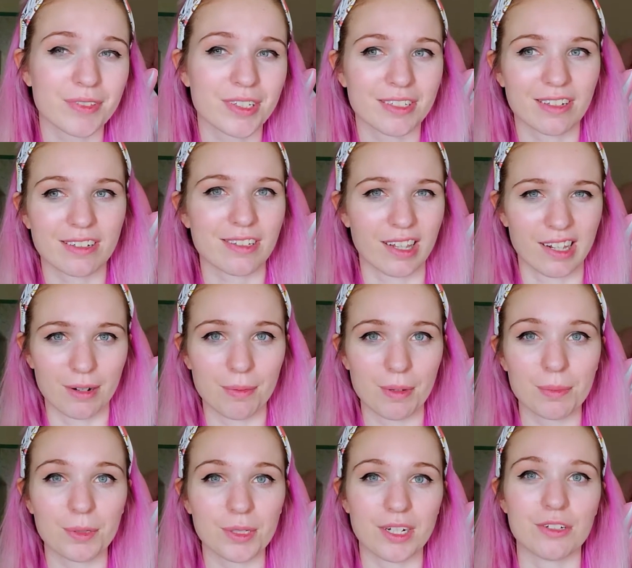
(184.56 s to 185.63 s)
because there's a lot of
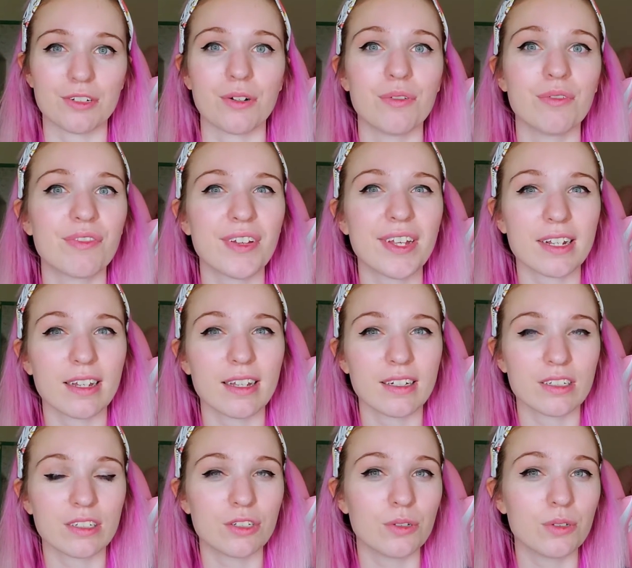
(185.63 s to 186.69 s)
people that don't fit
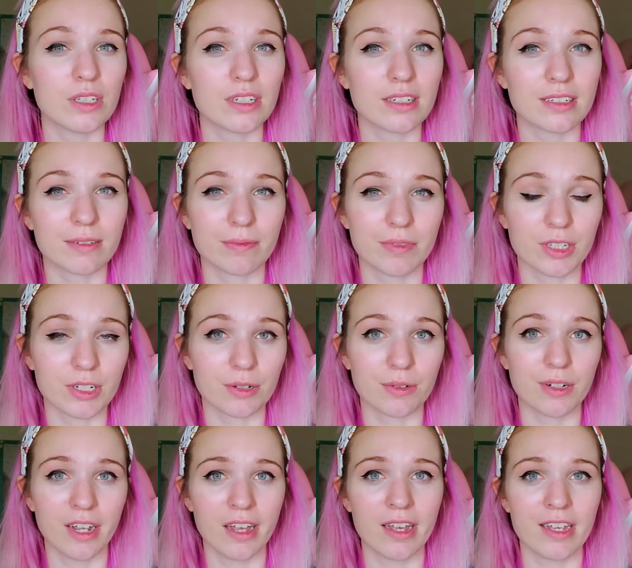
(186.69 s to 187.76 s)
into the, you
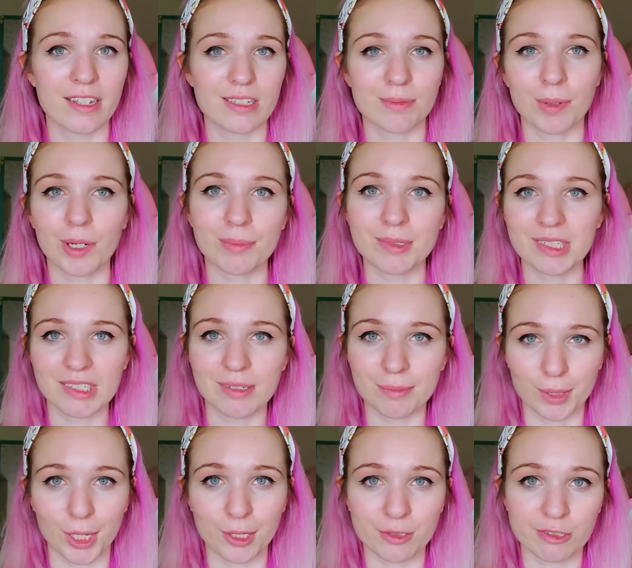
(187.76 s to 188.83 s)
know, small,
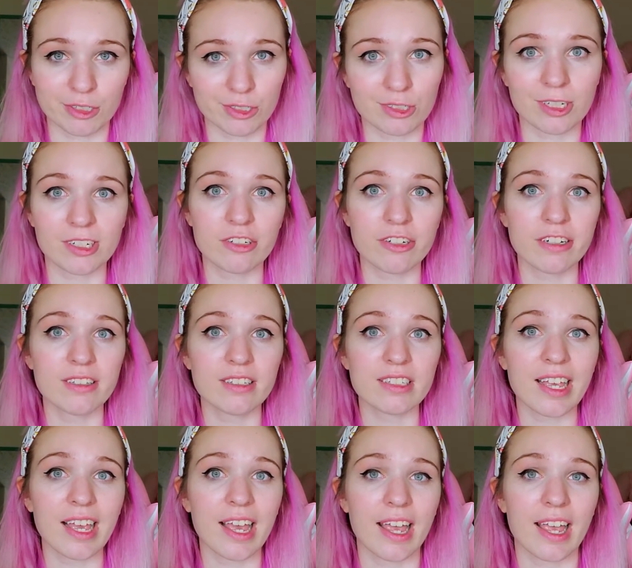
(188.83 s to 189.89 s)
medium, large constrictions.
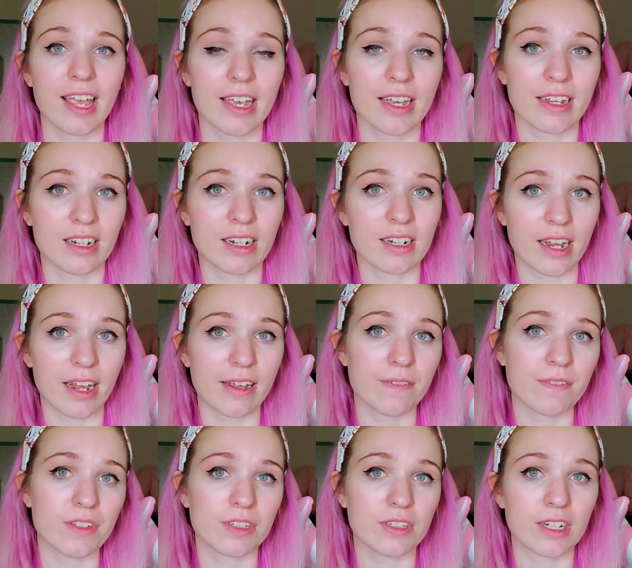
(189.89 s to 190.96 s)
And I
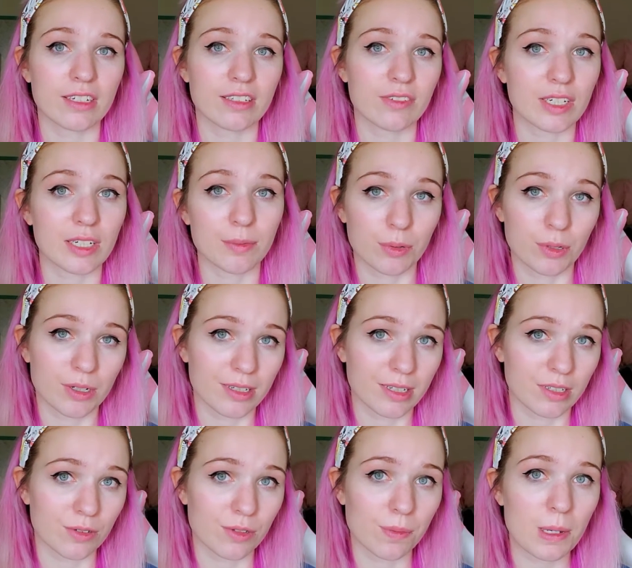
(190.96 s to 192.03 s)
feel that it's very important
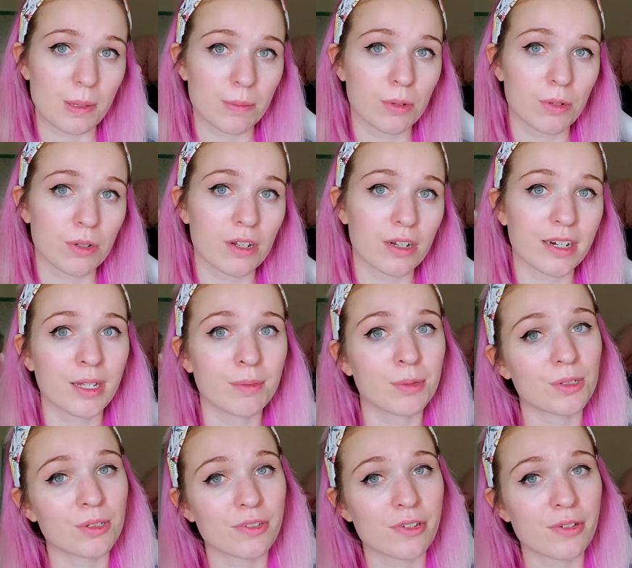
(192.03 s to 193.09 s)
that those people are
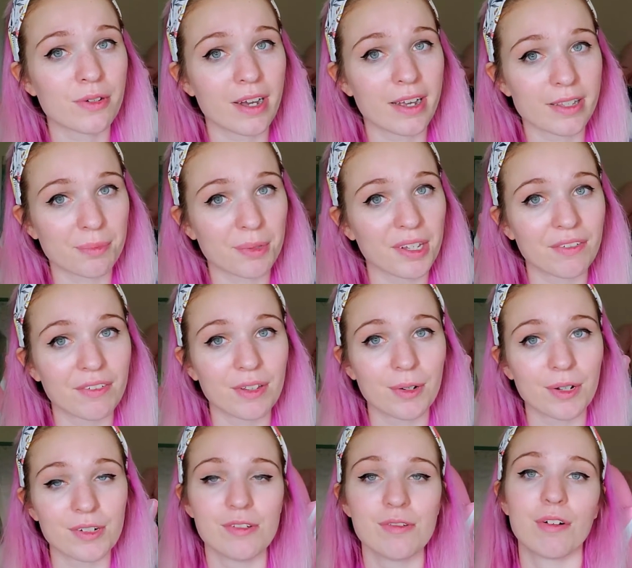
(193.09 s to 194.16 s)
able to cosplay if they
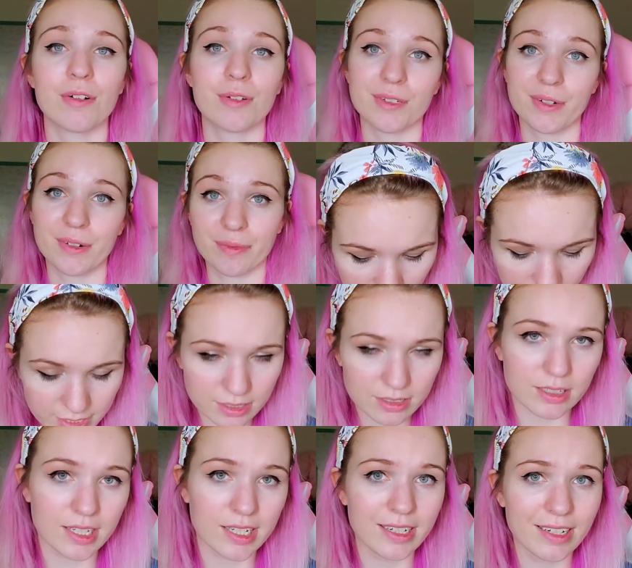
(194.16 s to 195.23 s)
want to also. And
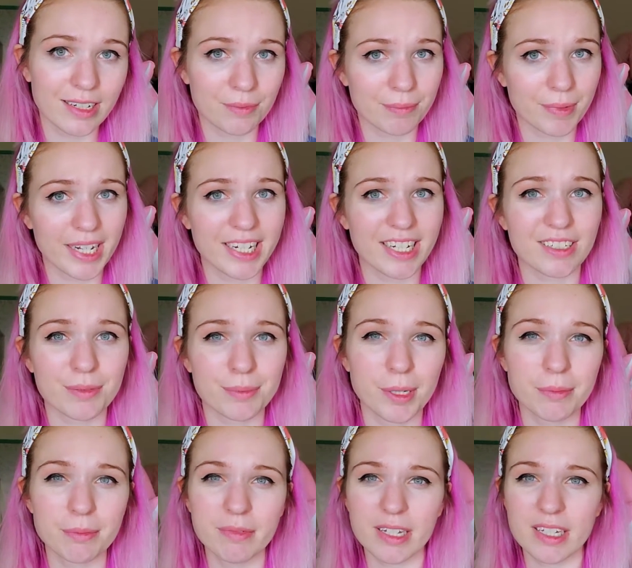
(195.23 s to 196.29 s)
then my other
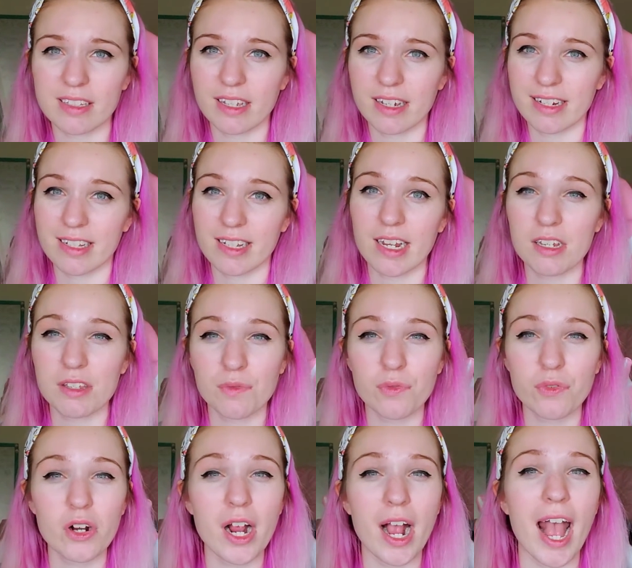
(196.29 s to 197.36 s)
problem is that it takes
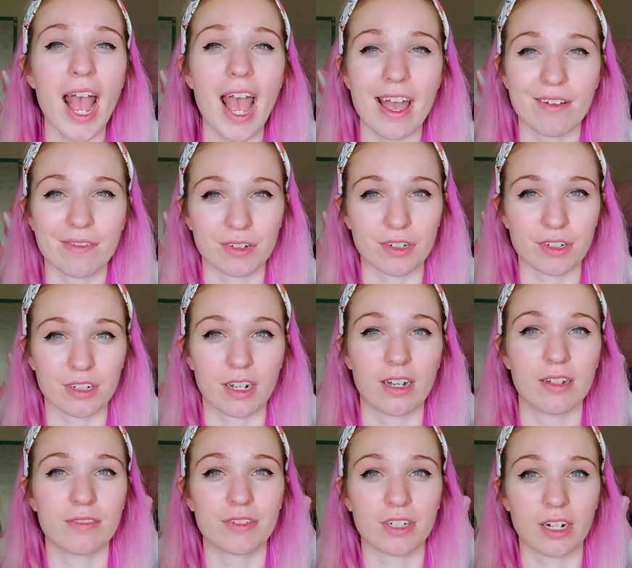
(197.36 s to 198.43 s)
forever
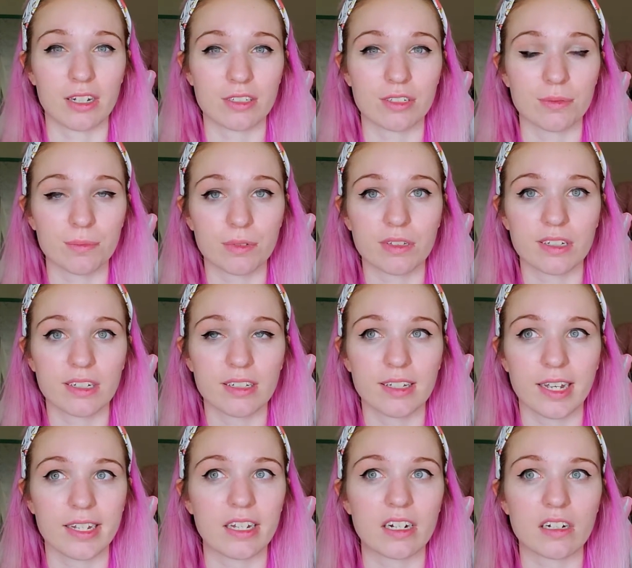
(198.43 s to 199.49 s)
for costumes to
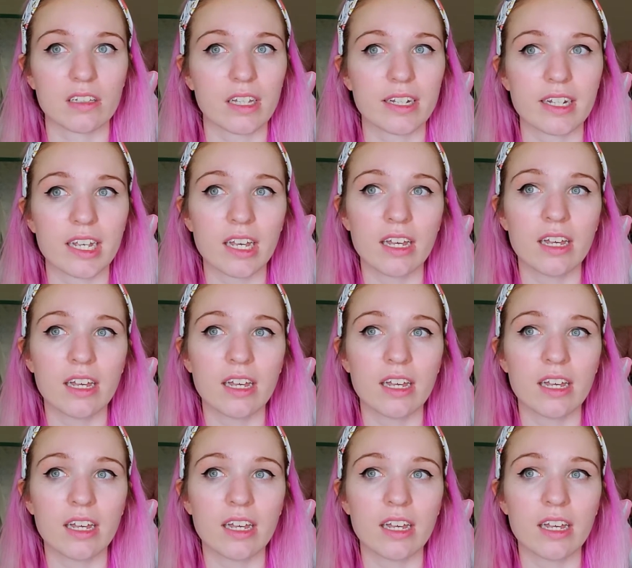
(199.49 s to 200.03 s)
get here. Like,